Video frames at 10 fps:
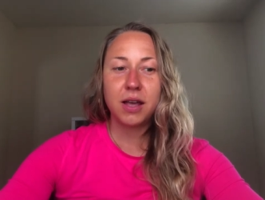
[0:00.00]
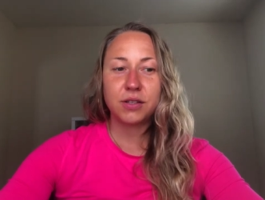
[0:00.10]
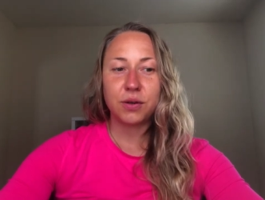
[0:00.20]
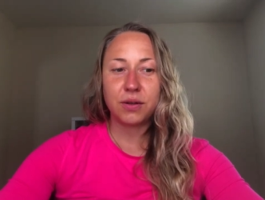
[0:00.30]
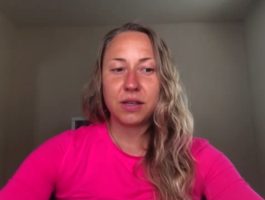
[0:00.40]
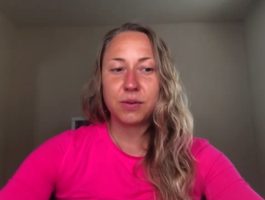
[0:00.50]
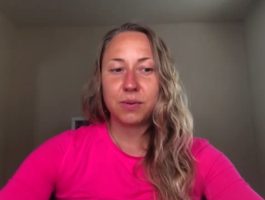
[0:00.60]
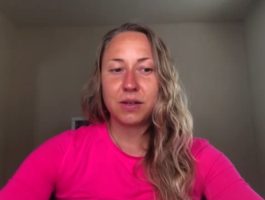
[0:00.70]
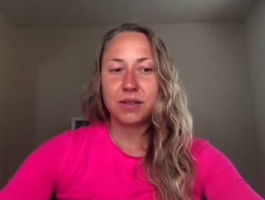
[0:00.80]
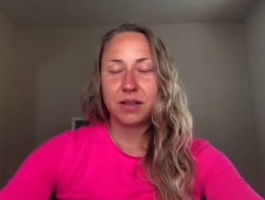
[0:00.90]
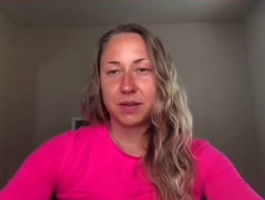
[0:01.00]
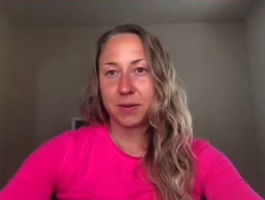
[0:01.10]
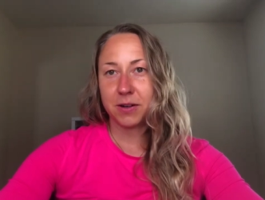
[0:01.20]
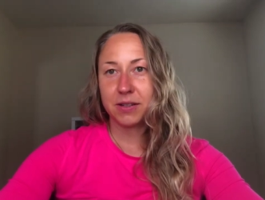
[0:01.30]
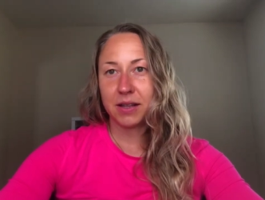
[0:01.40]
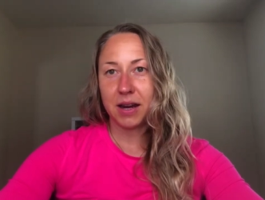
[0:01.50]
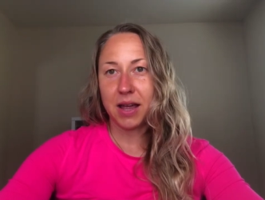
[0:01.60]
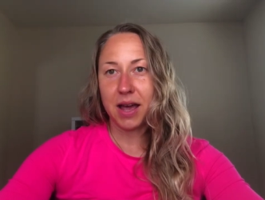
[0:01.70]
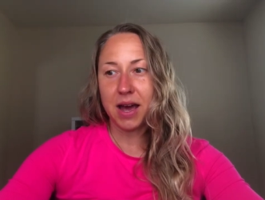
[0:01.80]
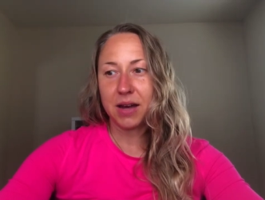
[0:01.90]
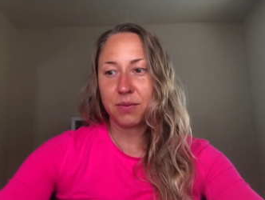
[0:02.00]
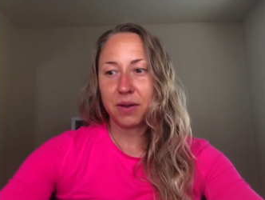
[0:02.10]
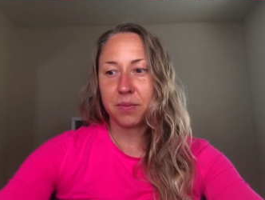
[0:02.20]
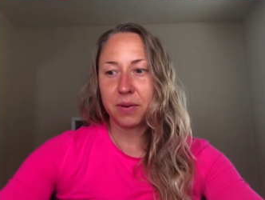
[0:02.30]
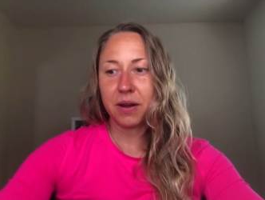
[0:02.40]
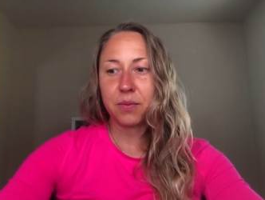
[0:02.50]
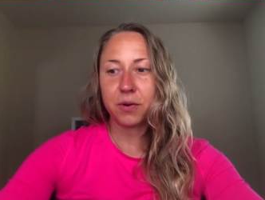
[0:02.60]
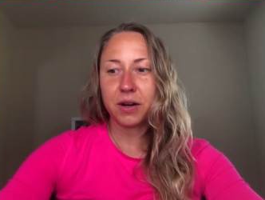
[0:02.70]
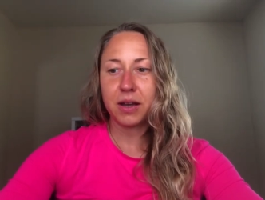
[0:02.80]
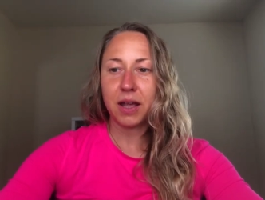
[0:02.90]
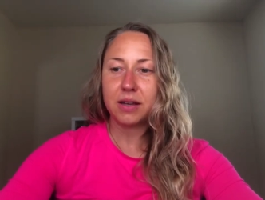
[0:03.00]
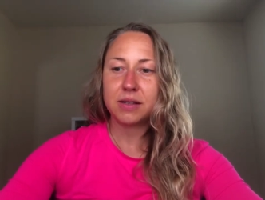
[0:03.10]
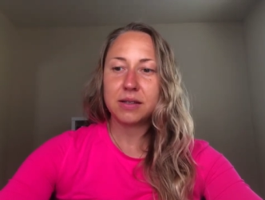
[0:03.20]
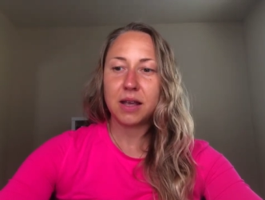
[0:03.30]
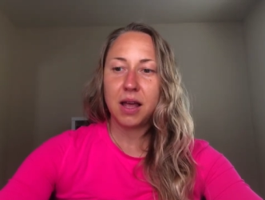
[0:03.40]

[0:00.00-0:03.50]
So this was the experience that I had with breath work. And